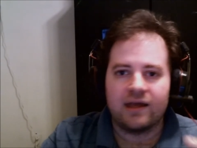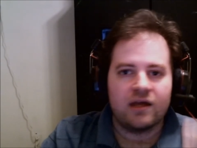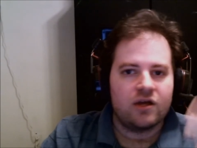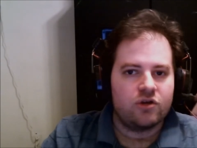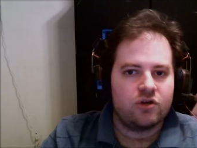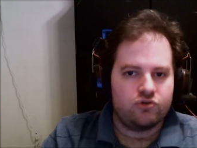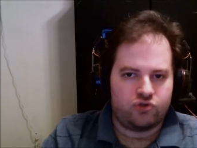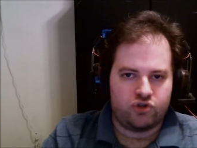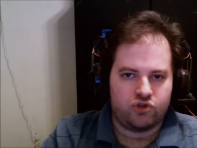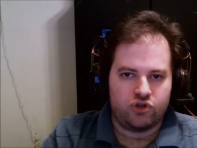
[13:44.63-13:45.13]

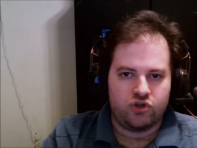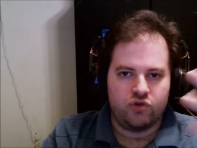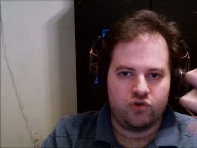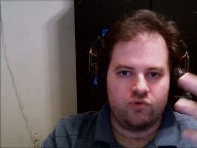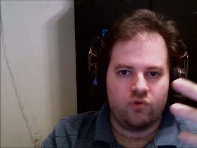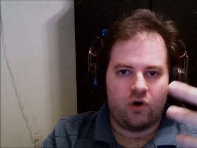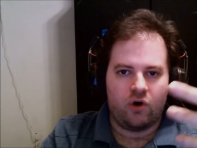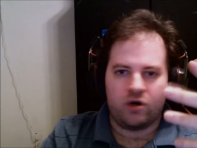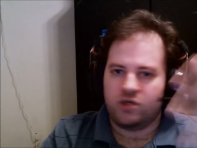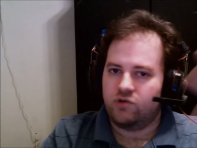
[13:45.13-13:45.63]
do you
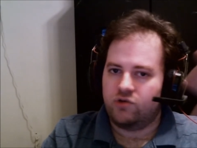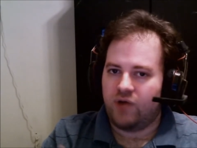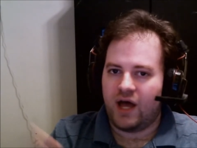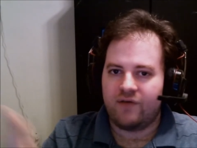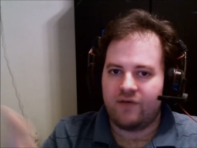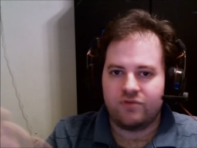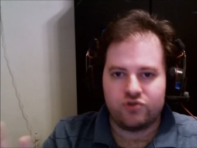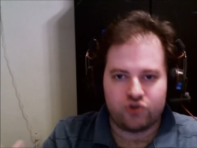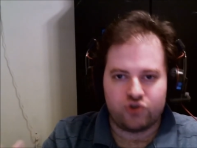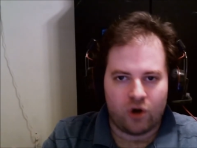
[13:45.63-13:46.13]
are you
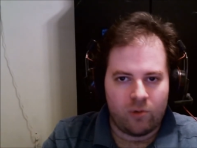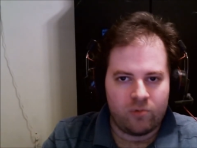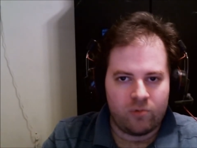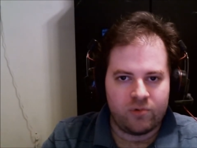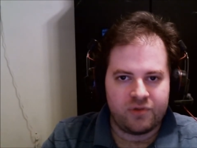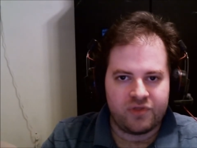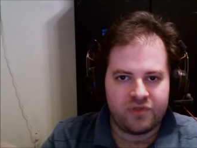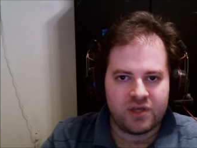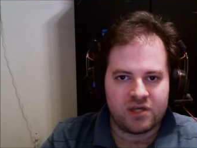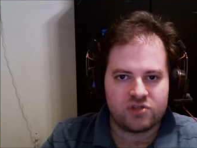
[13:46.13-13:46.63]
having trouble
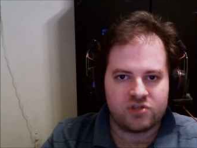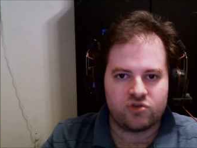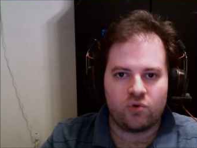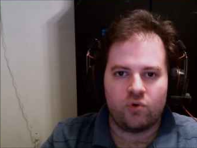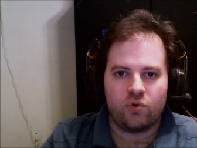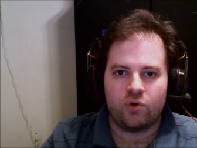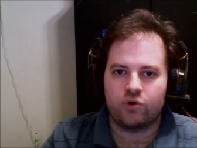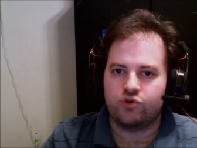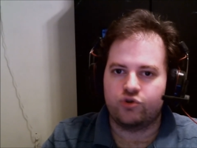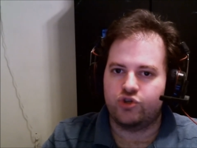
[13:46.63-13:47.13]
with this
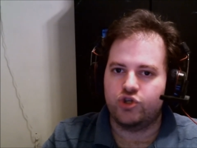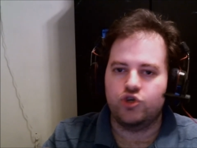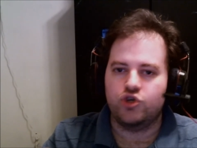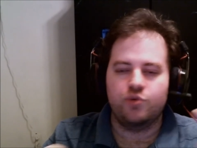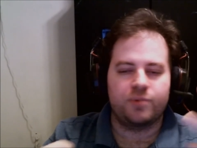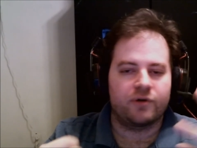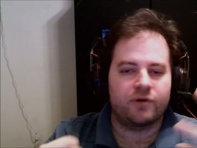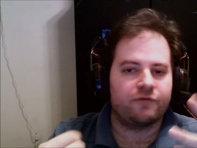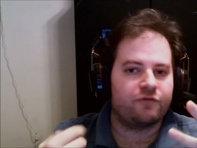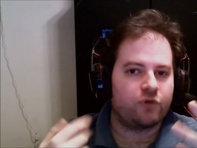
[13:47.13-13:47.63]
or do you
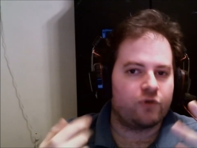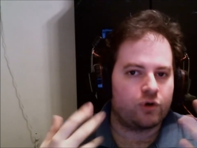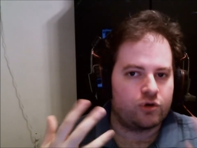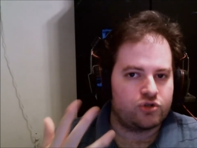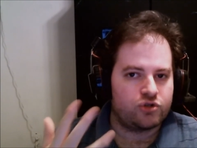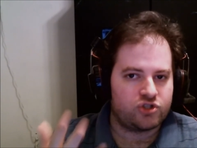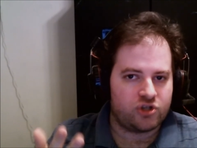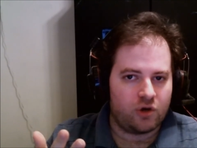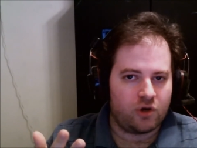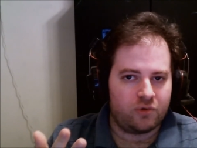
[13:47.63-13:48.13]
prefer
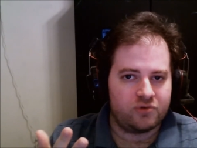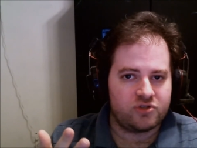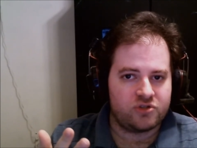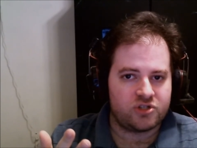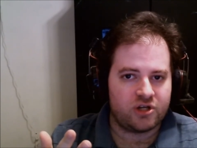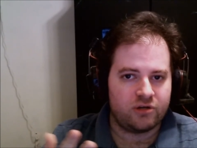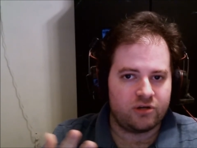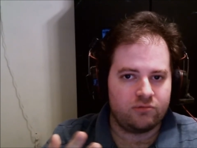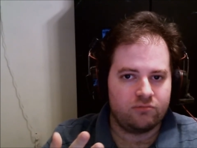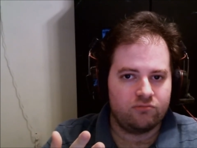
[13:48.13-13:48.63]
so and
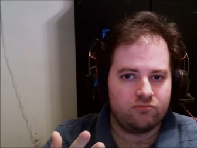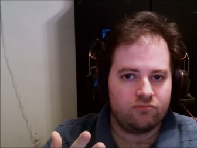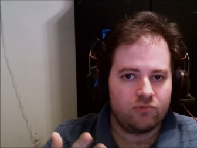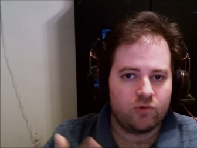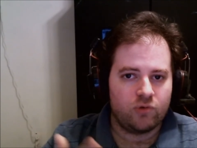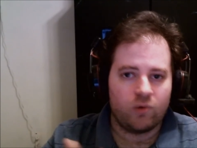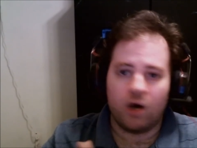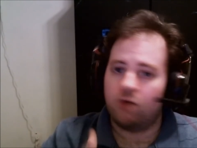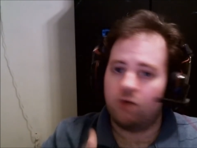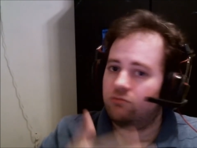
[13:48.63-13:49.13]
so?
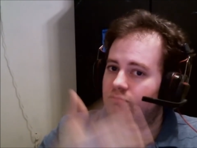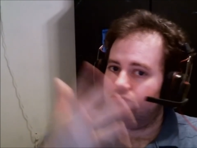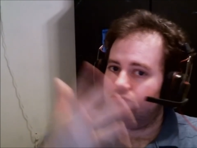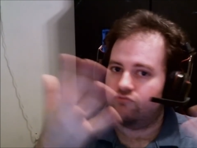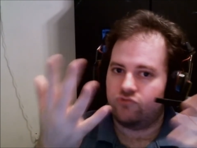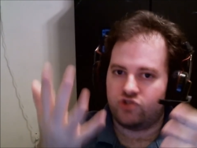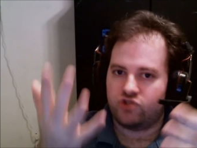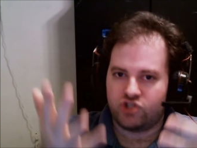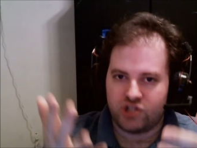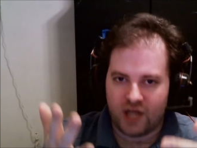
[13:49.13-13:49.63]
Well,
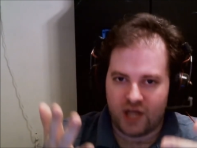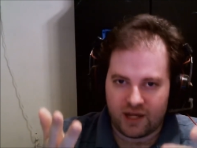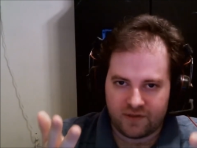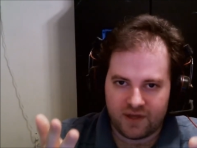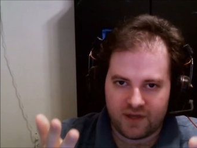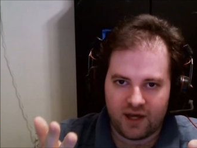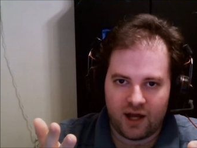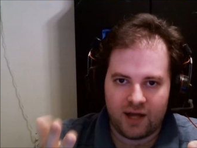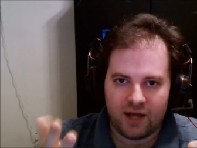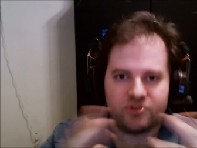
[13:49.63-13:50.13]
check
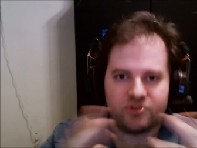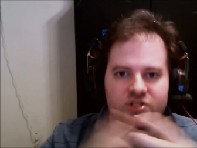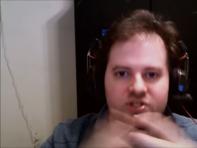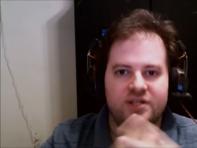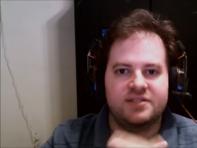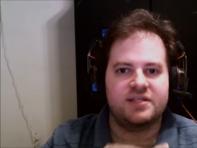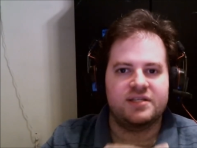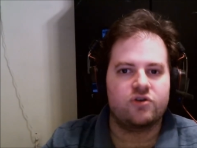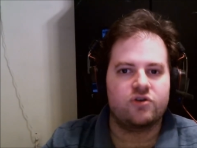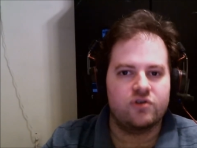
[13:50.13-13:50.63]
the
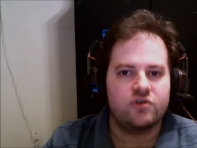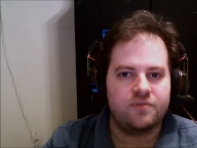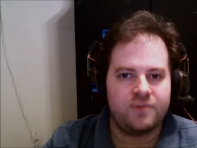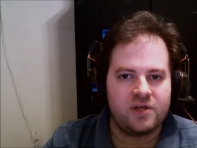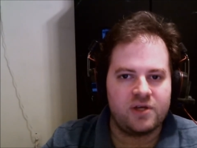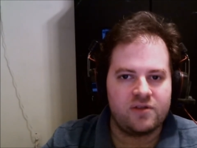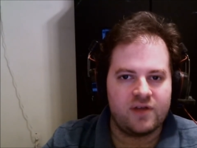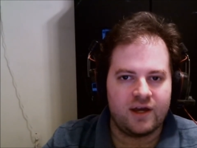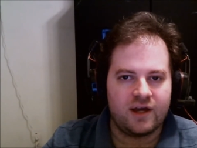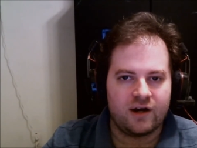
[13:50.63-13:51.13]
options. It could be
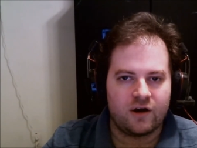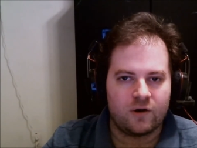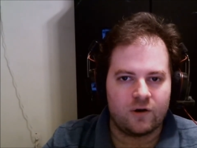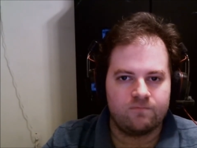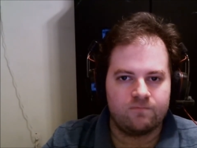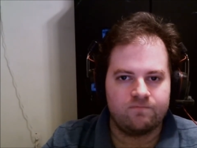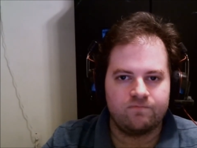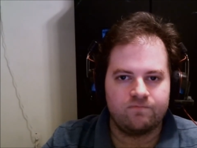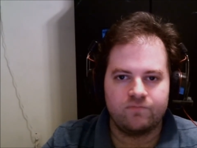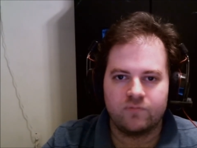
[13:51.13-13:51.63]
there.
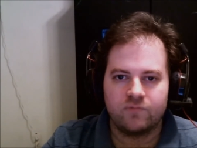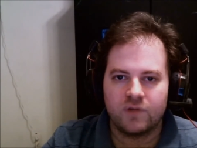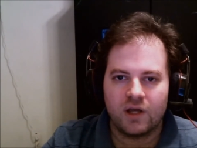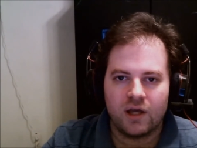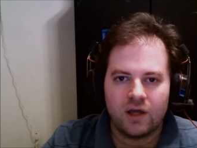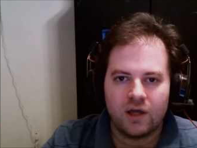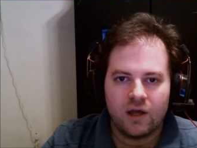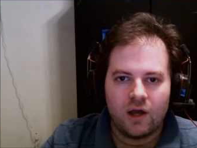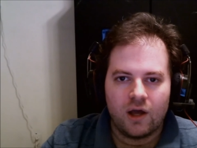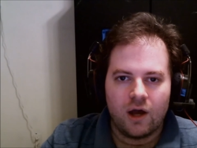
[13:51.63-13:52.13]

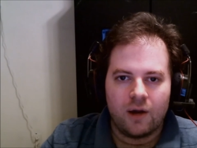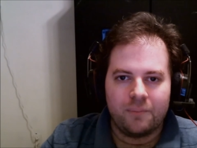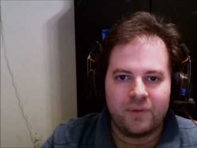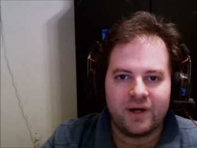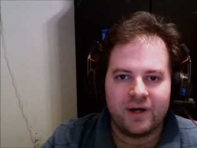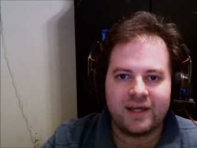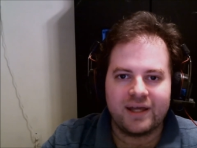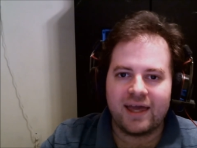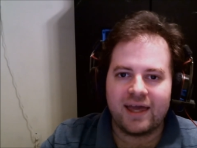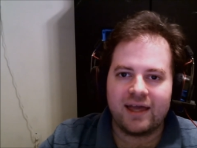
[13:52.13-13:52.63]

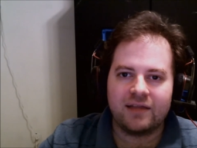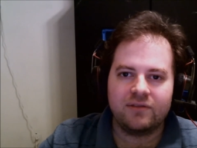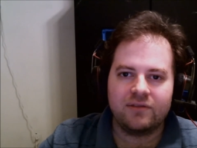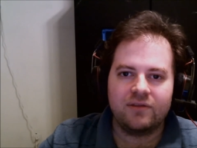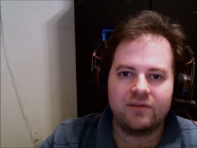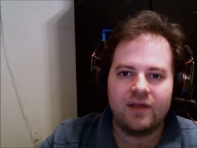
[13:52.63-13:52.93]
But again,